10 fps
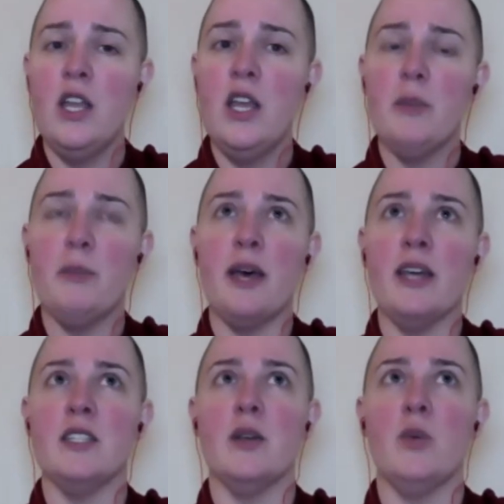
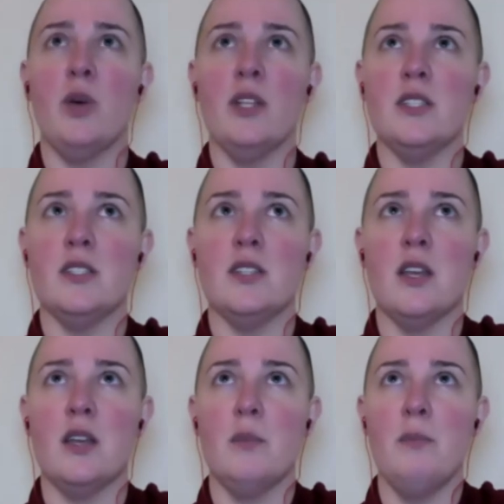But what's
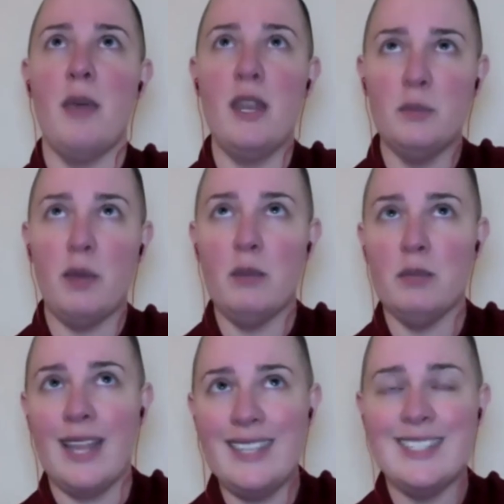meant by
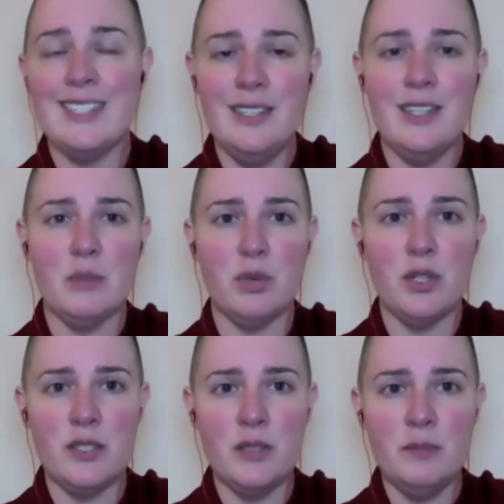blessing in
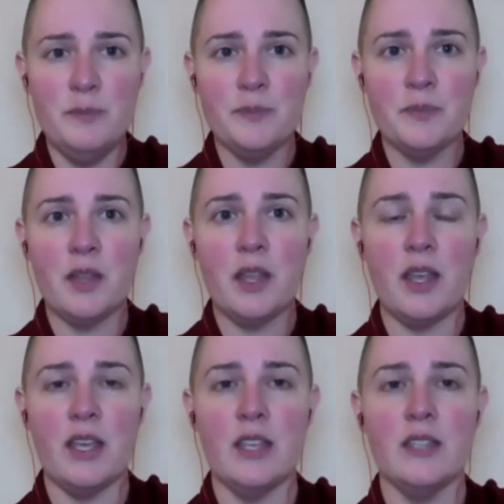Buddhism
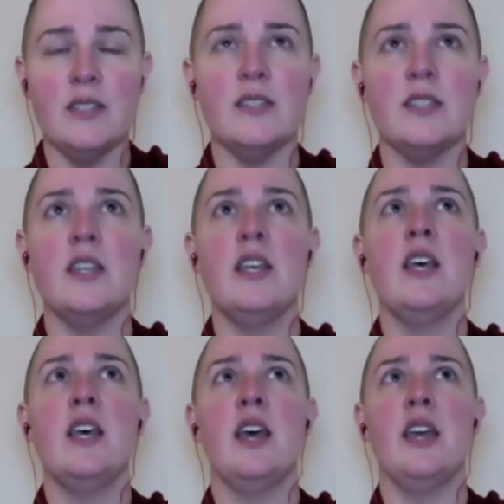is
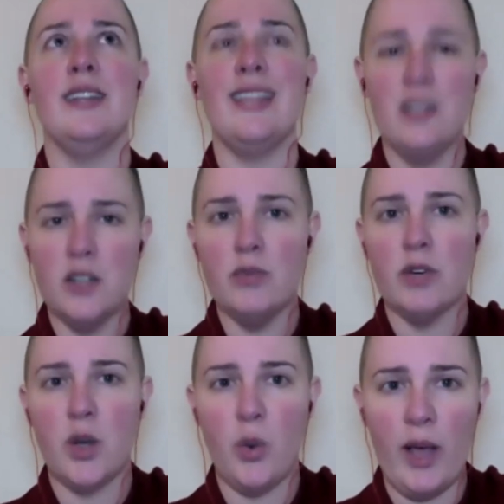an inner
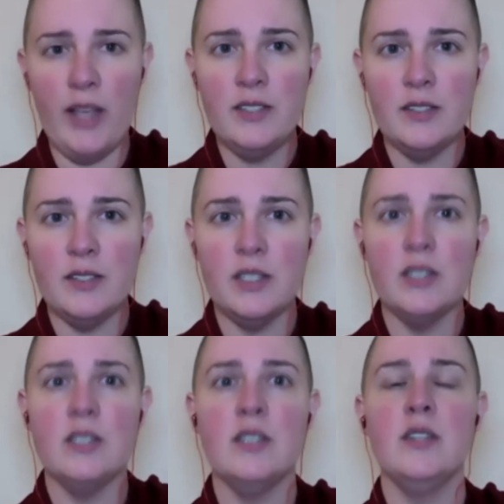request
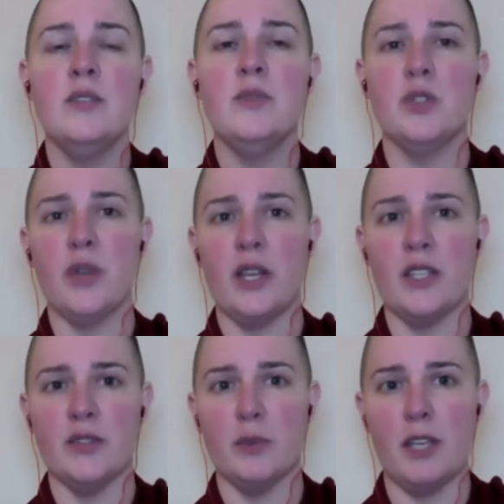for
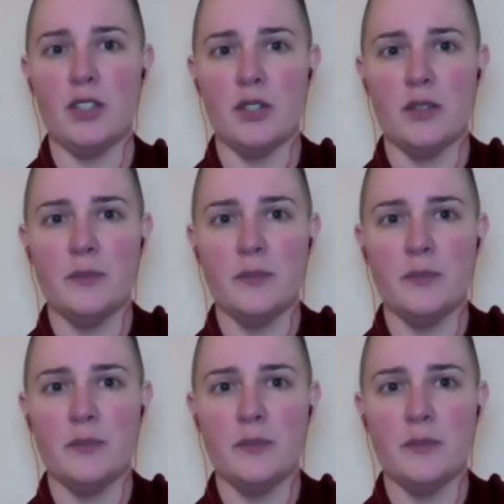transformation,